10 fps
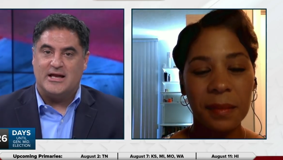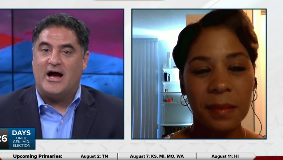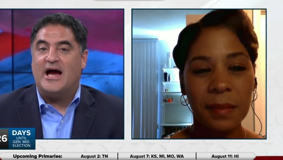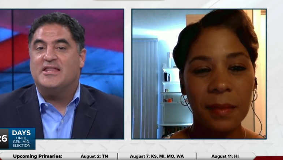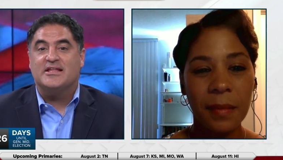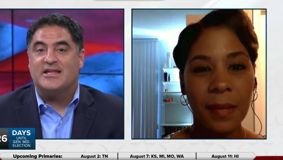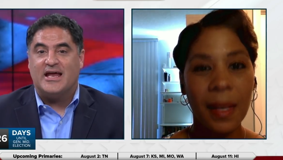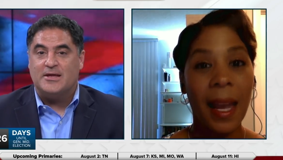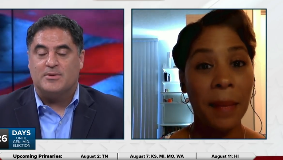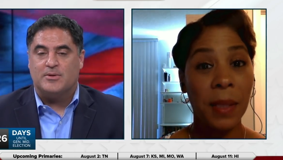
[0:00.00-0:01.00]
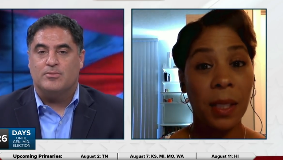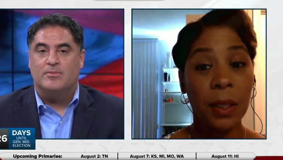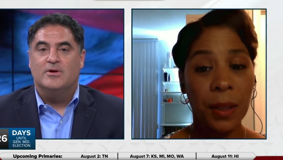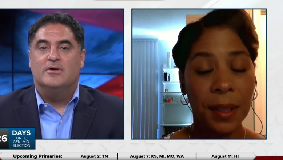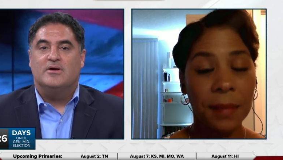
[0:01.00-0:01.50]
Speaker 1: Now, I think that anybody,
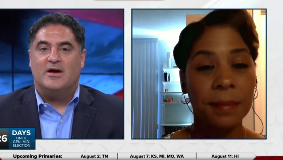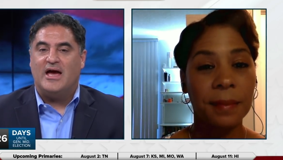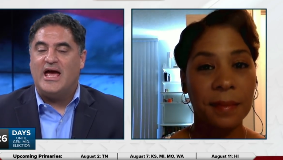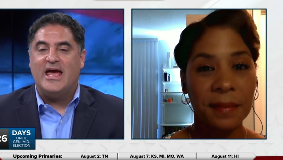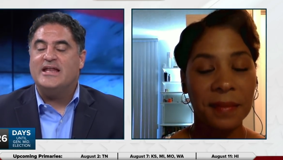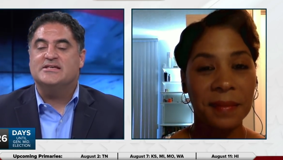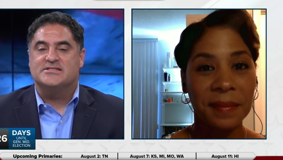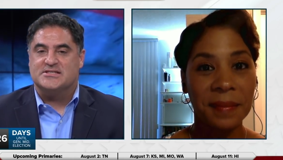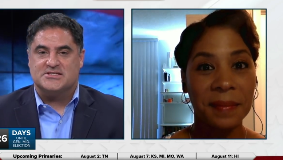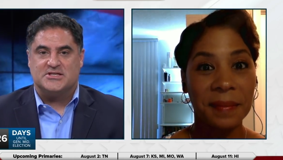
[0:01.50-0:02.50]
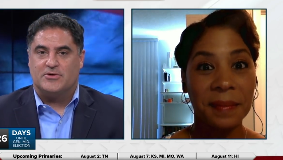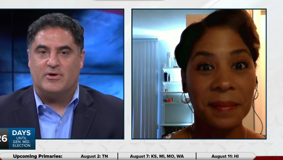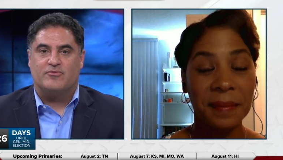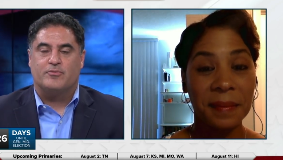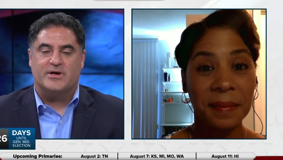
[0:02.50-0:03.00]
Absolutely. any citizen can
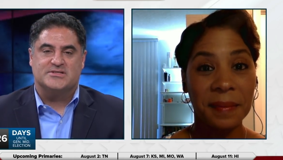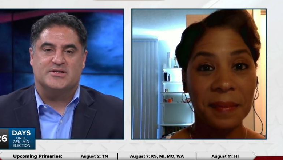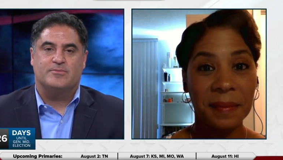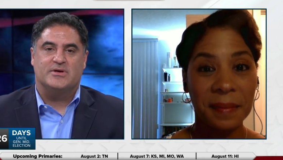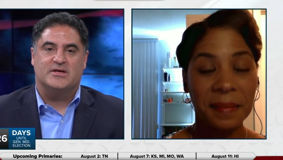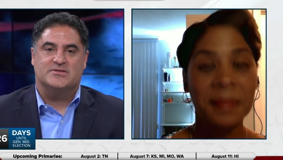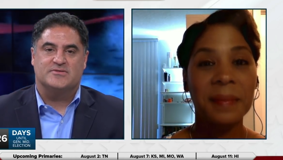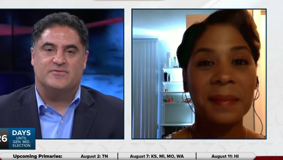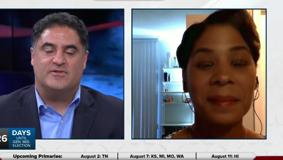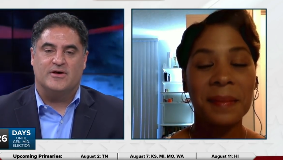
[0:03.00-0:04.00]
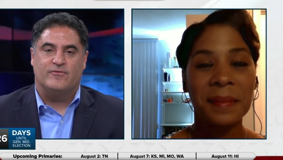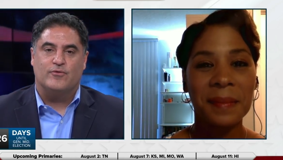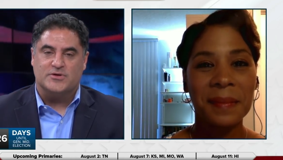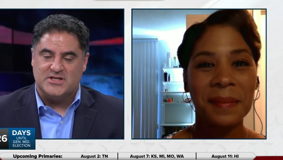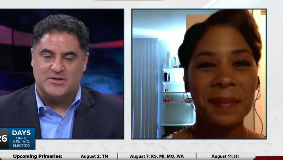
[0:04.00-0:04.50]
run for president because of the
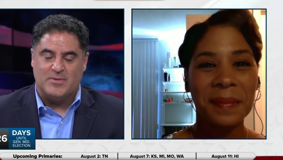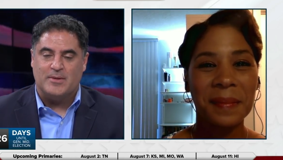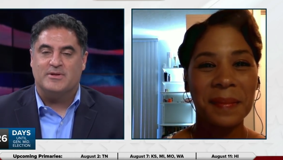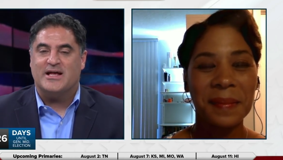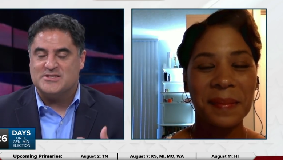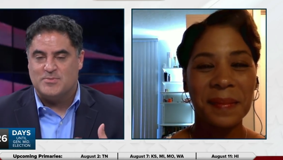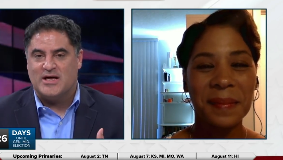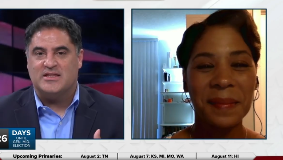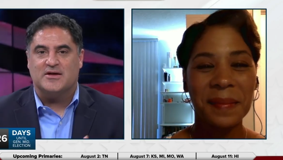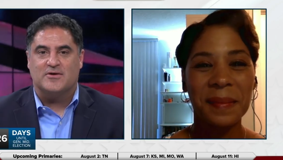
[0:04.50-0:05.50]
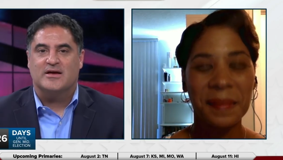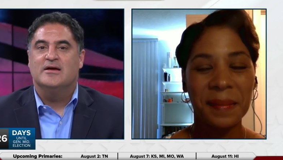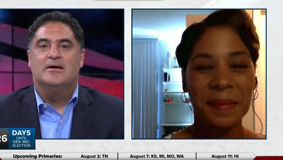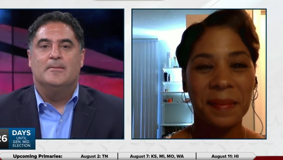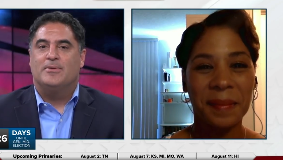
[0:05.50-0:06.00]
14th Amendment. That's my theory.
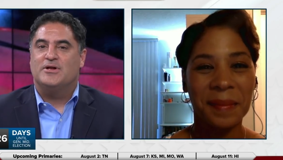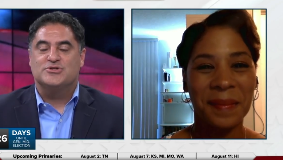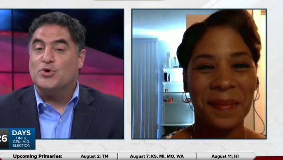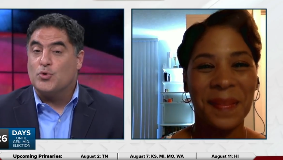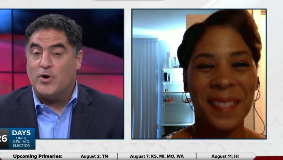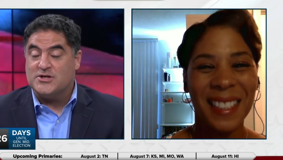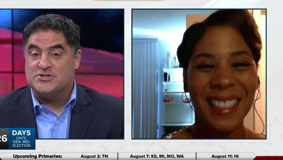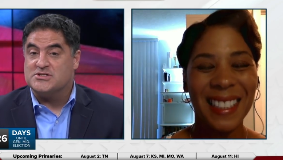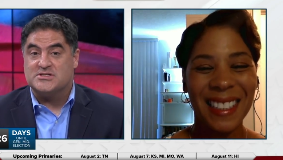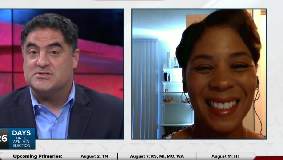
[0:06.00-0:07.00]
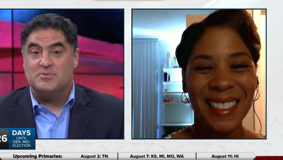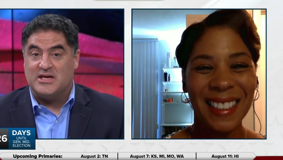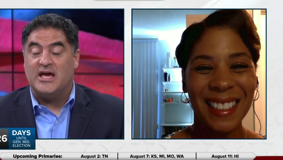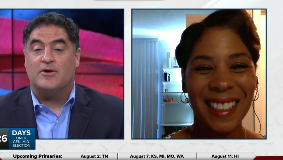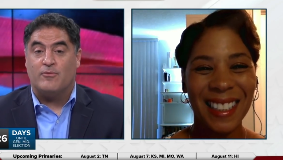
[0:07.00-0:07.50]
But there's no questions because
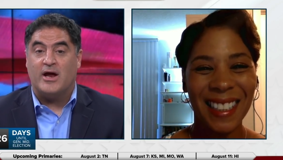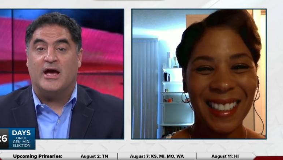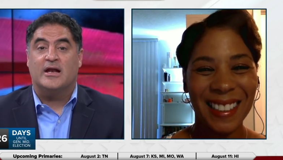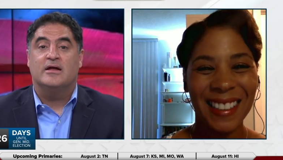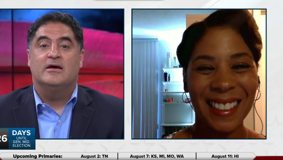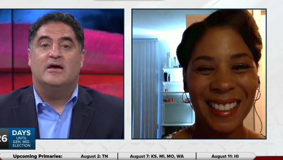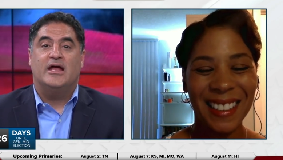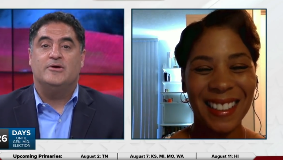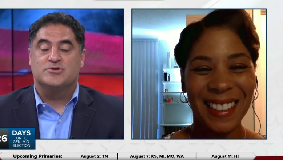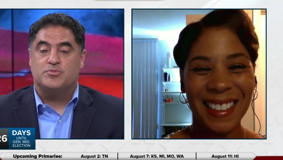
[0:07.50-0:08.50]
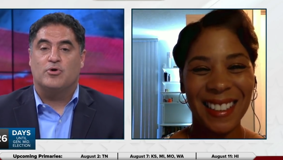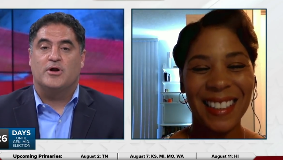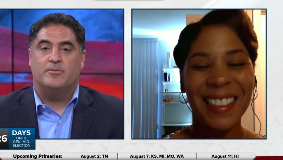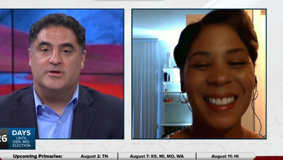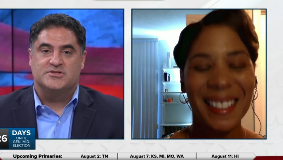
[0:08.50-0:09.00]
McCain ran and he was born on
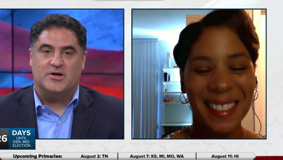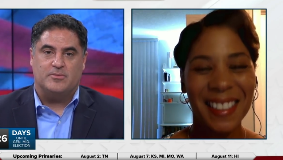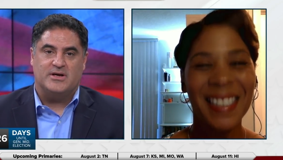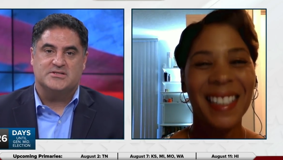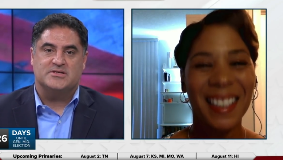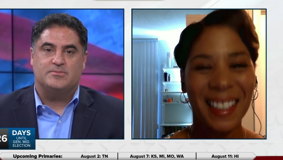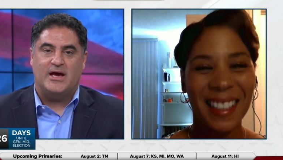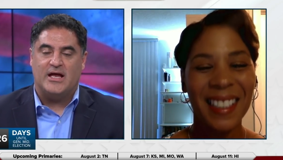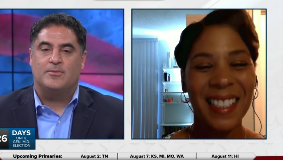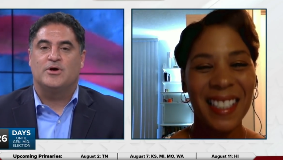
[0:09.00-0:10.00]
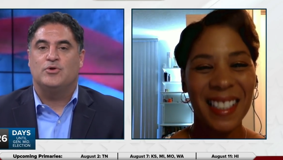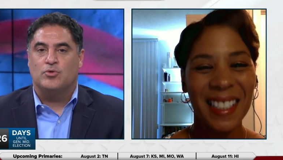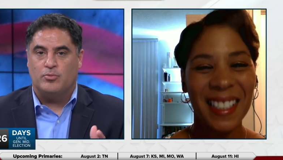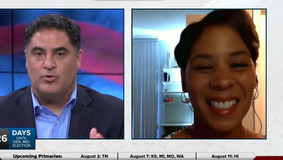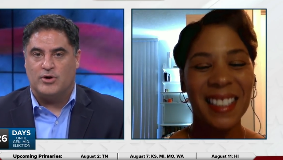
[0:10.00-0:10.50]
a military base in Panama and you
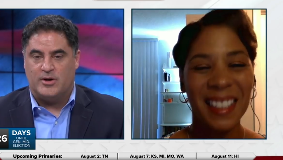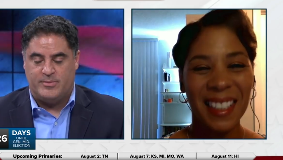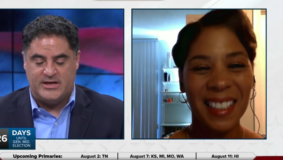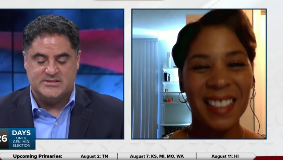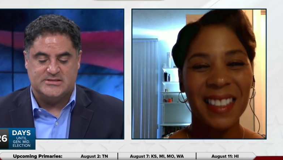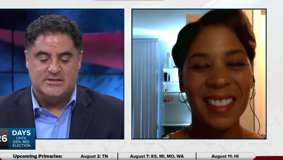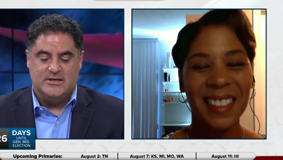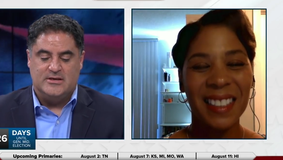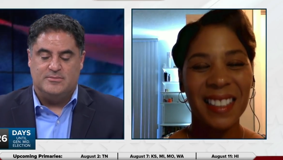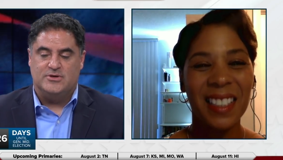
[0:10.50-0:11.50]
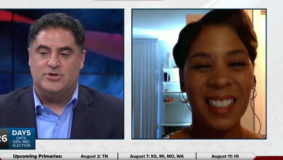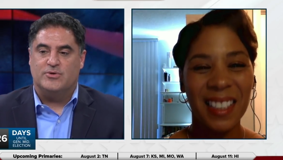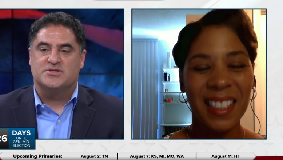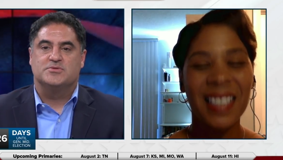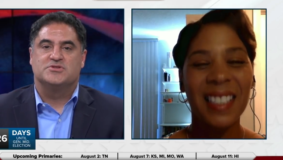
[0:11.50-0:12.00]
were born on a base, a
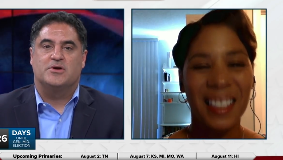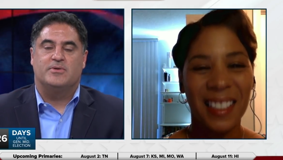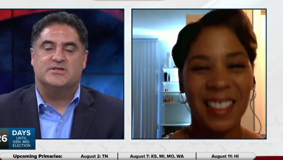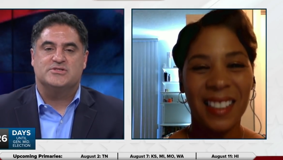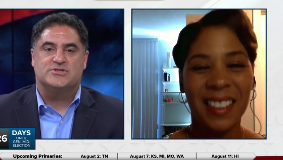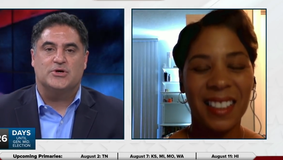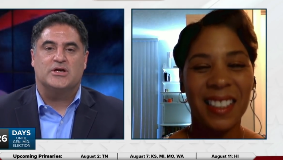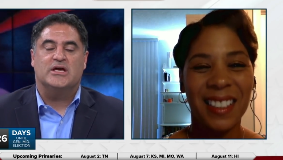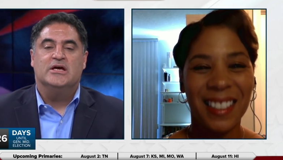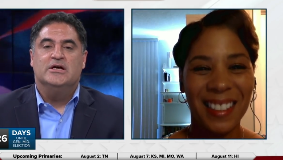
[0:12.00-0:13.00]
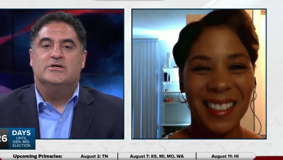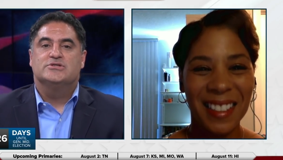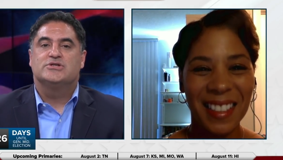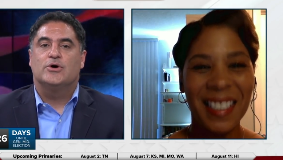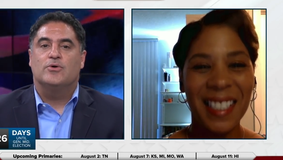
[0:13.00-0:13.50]
US military base in Turkey.
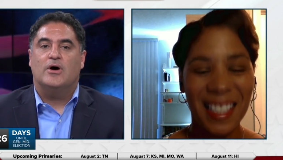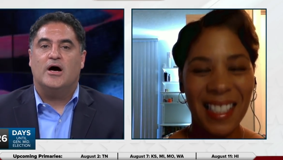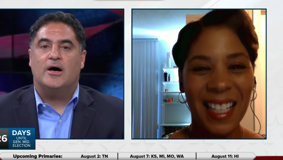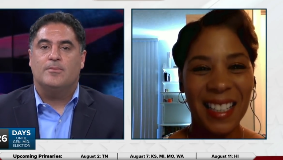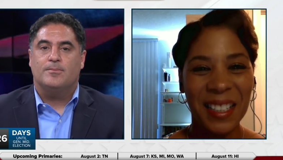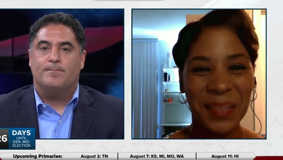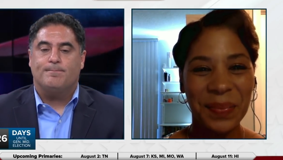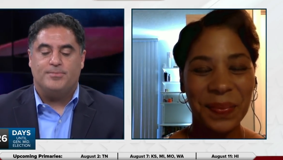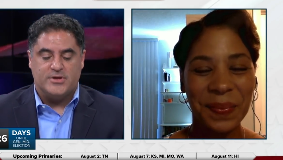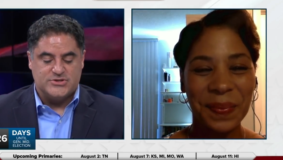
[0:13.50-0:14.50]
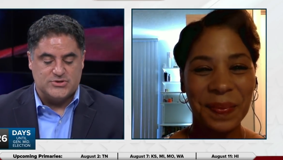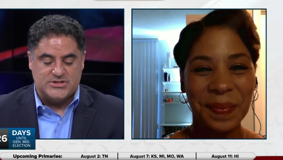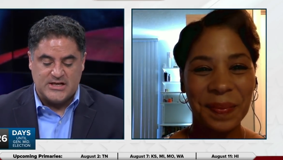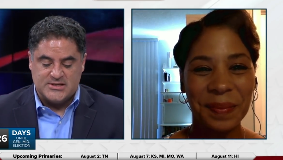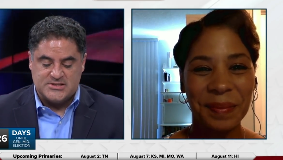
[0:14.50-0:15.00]
So, um, so tell